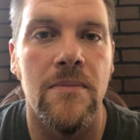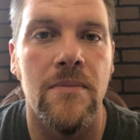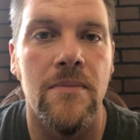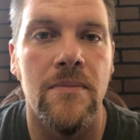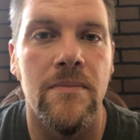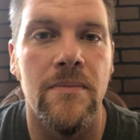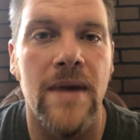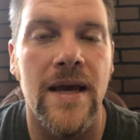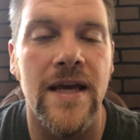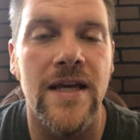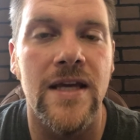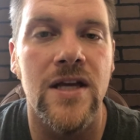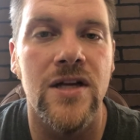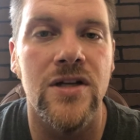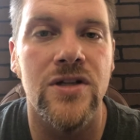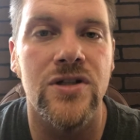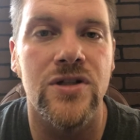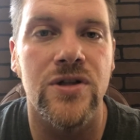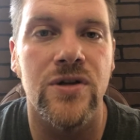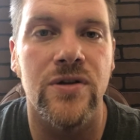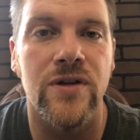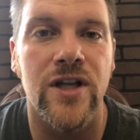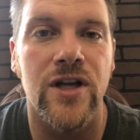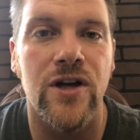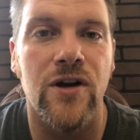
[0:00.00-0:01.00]
making
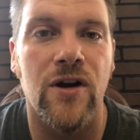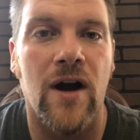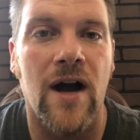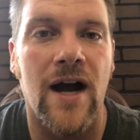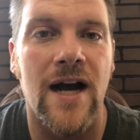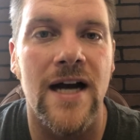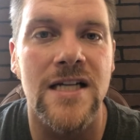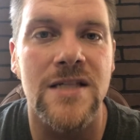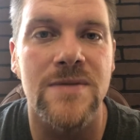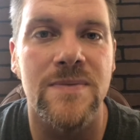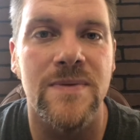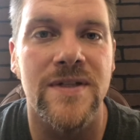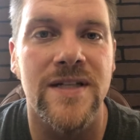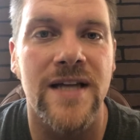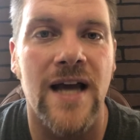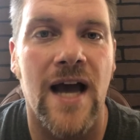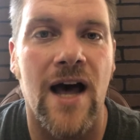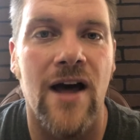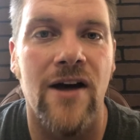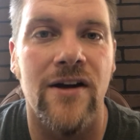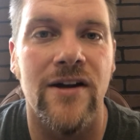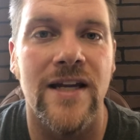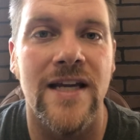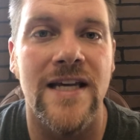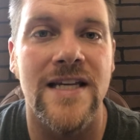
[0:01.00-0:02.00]
sure that your
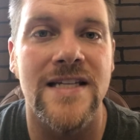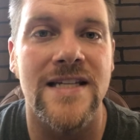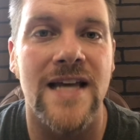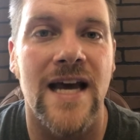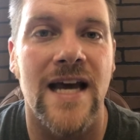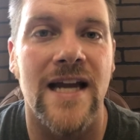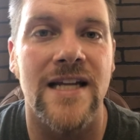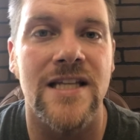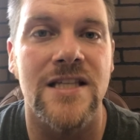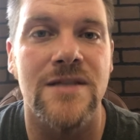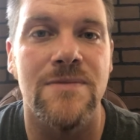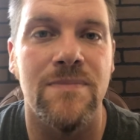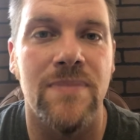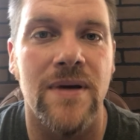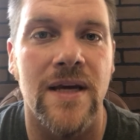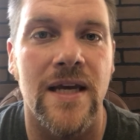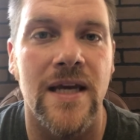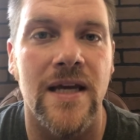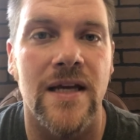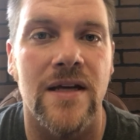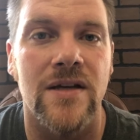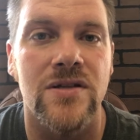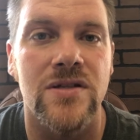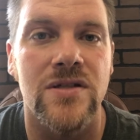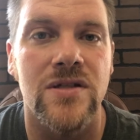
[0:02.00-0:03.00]
hospitality is at its
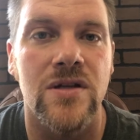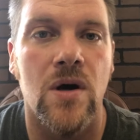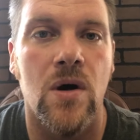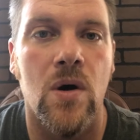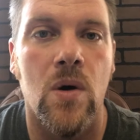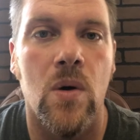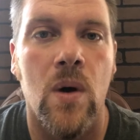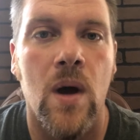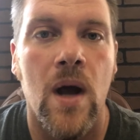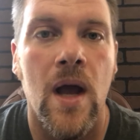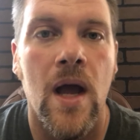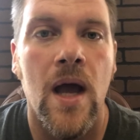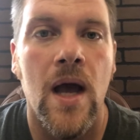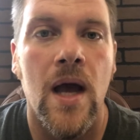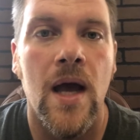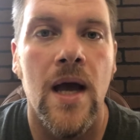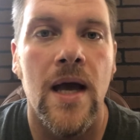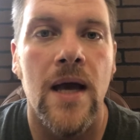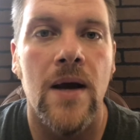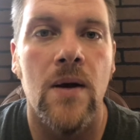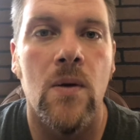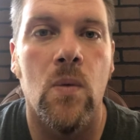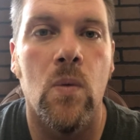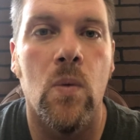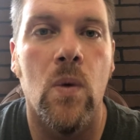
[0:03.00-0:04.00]
peak. So
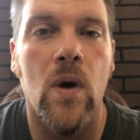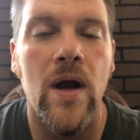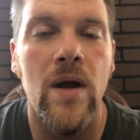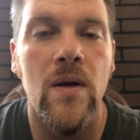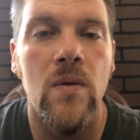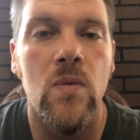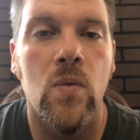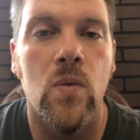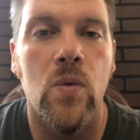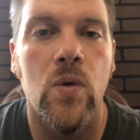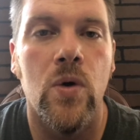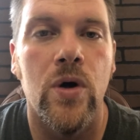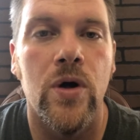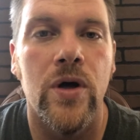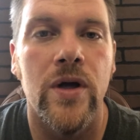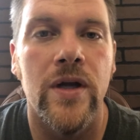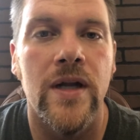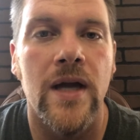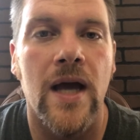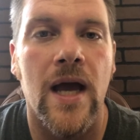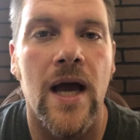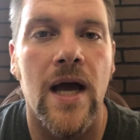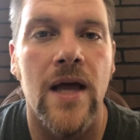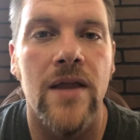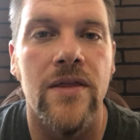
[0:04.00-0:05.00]
what
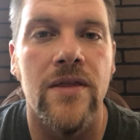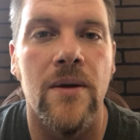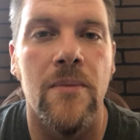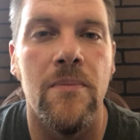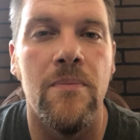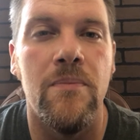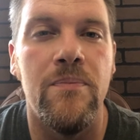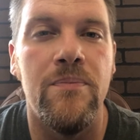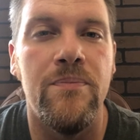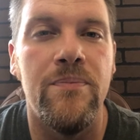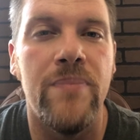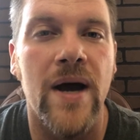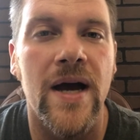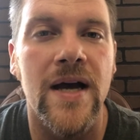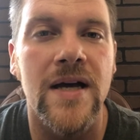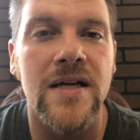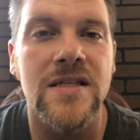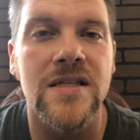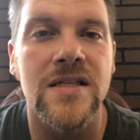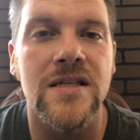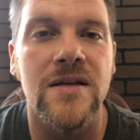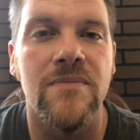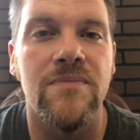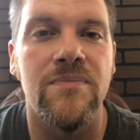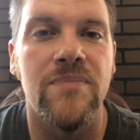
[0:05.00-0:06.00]
would the
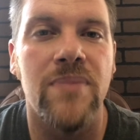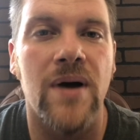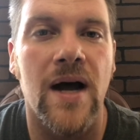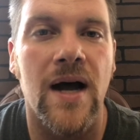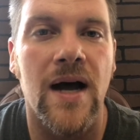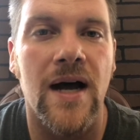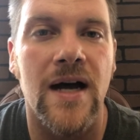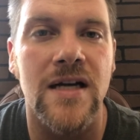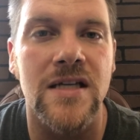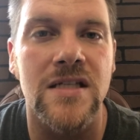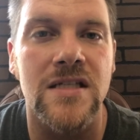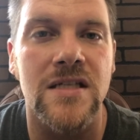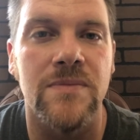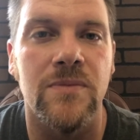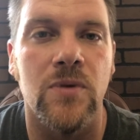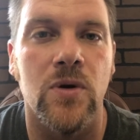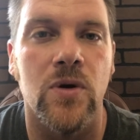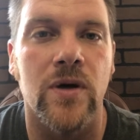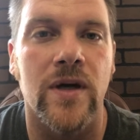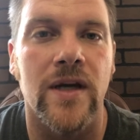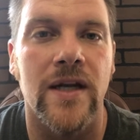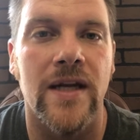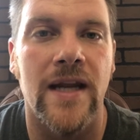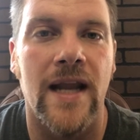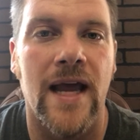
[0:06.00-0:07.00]
best possible
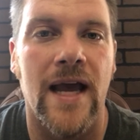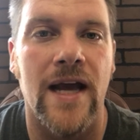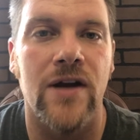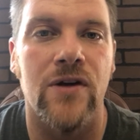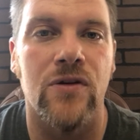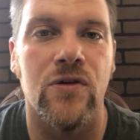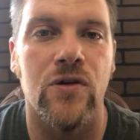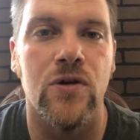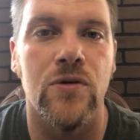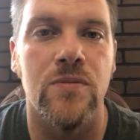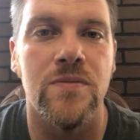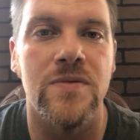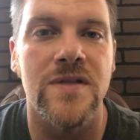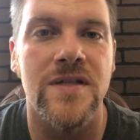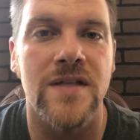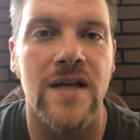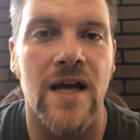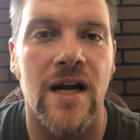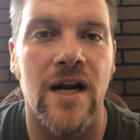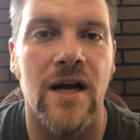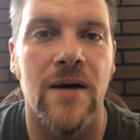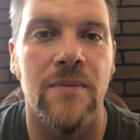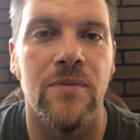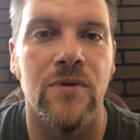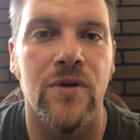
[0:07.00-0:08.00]
Connect group
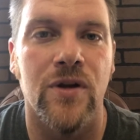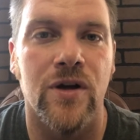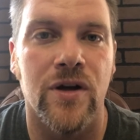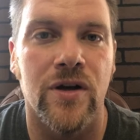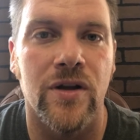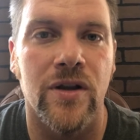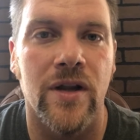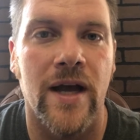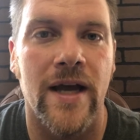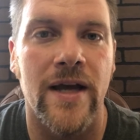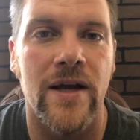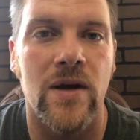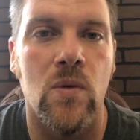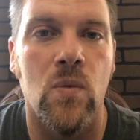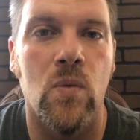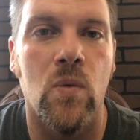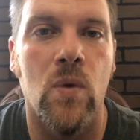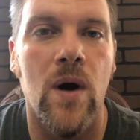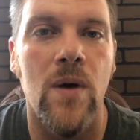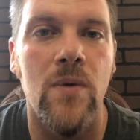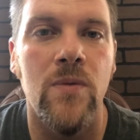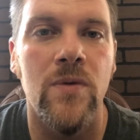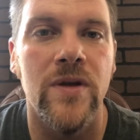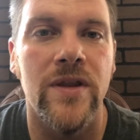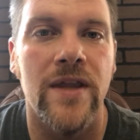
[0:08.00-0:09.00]
setup look like?
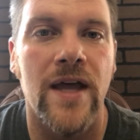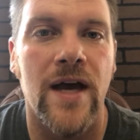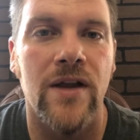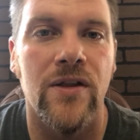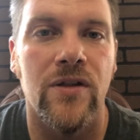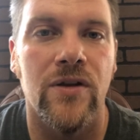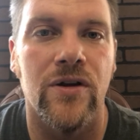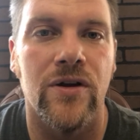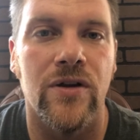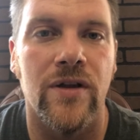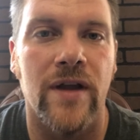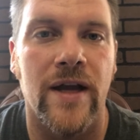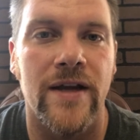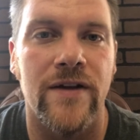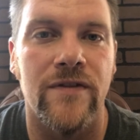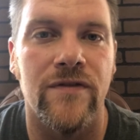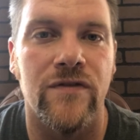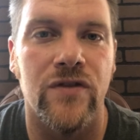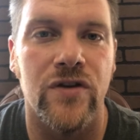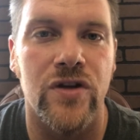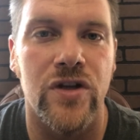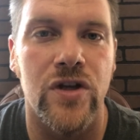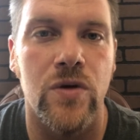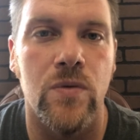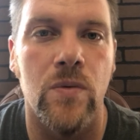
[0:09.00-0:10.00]
What would that look like
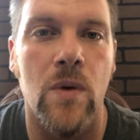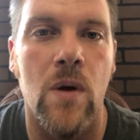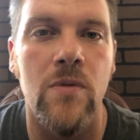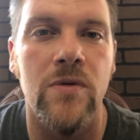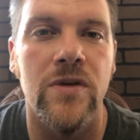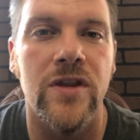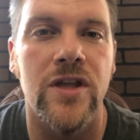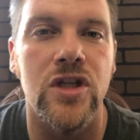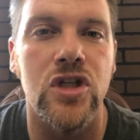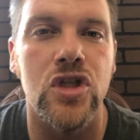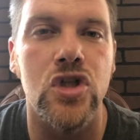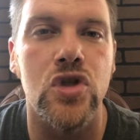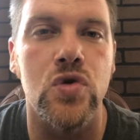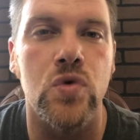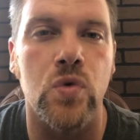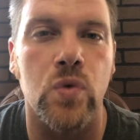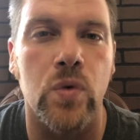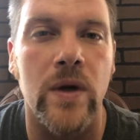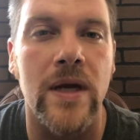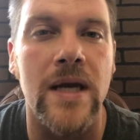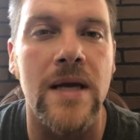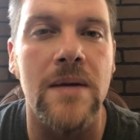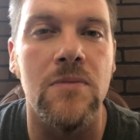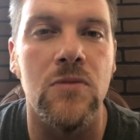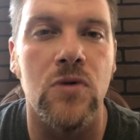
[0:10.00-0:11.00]
for you? What would the
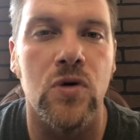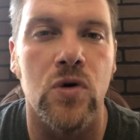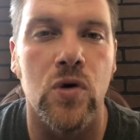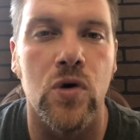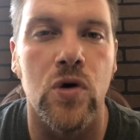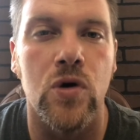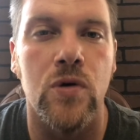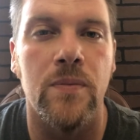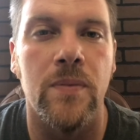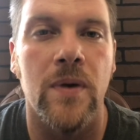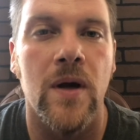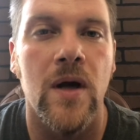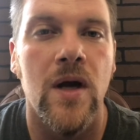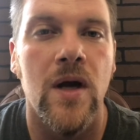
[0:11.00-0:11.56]
dream group